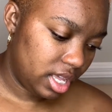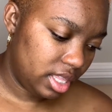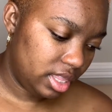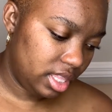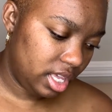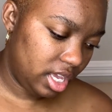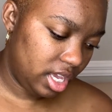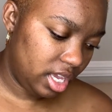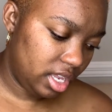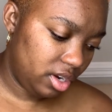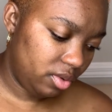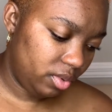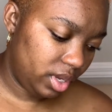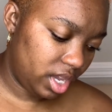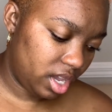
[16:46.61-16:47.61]

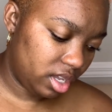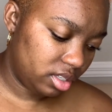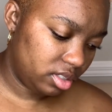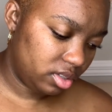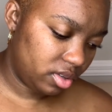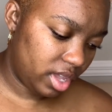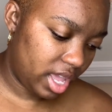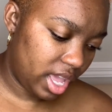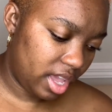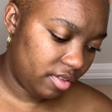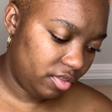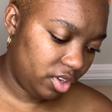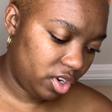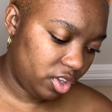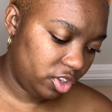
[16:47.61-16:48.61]
Then we also
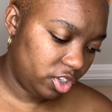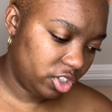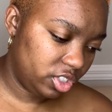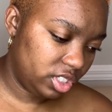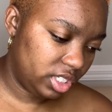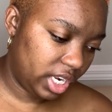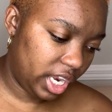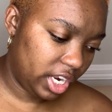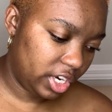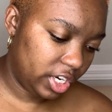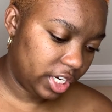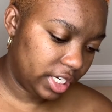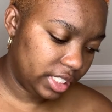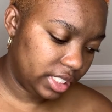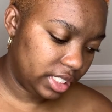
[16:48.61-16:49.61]
have, you know, your
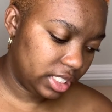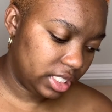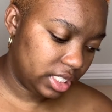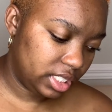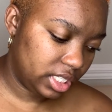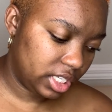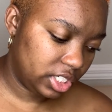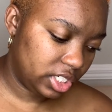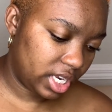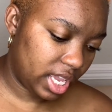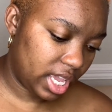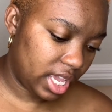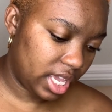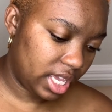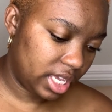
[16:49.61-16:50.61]
standards such
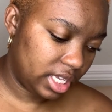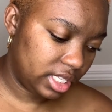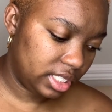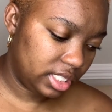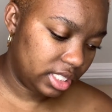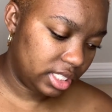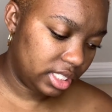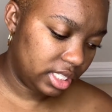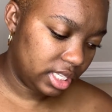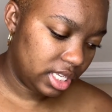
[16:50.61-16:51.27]
as